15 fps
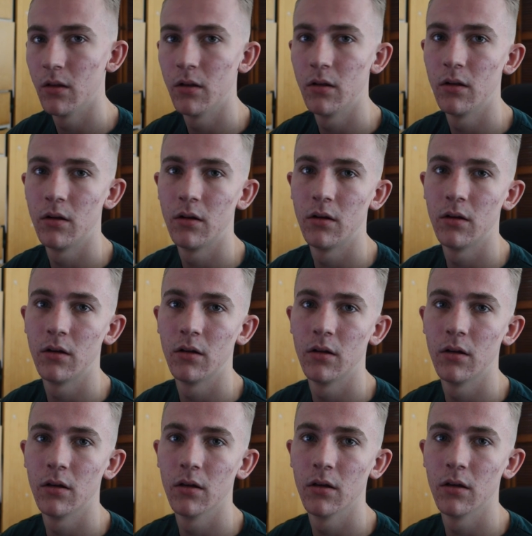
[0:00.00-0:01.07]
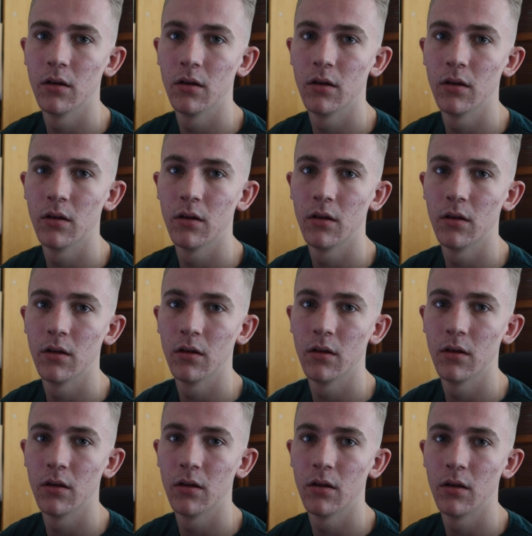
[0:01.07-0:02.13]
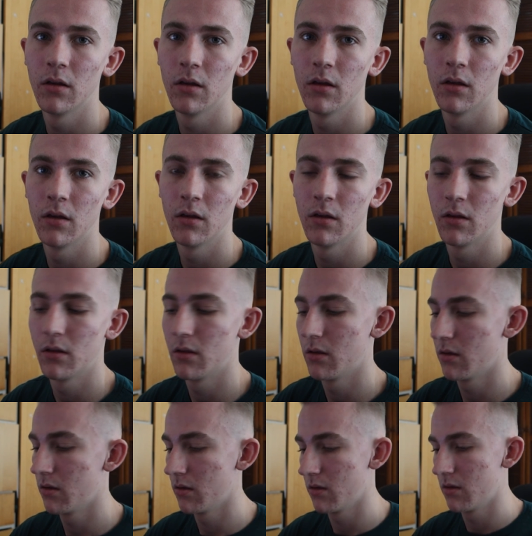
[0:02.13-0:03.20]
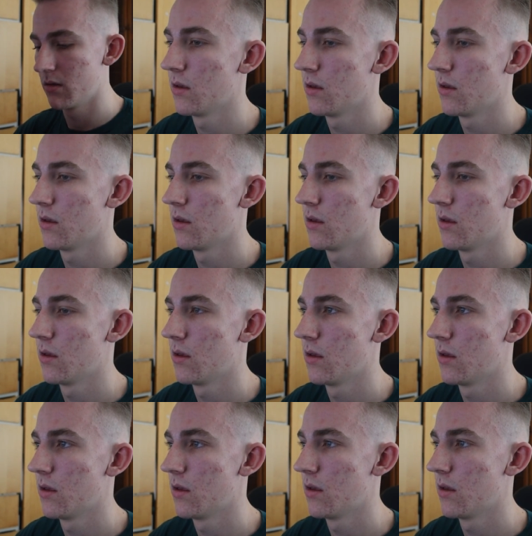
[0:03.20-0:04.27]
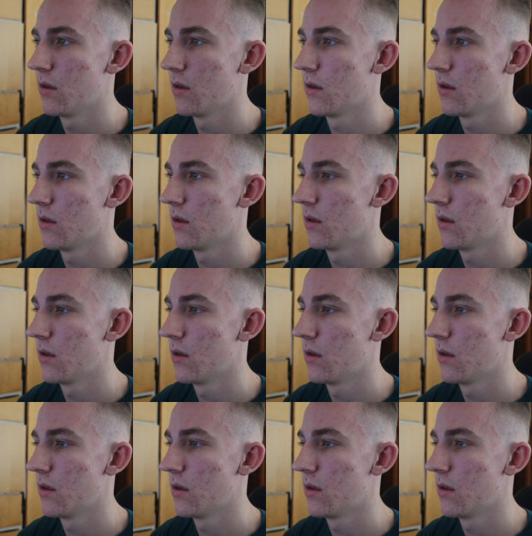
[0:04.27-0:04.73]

Nothing is said.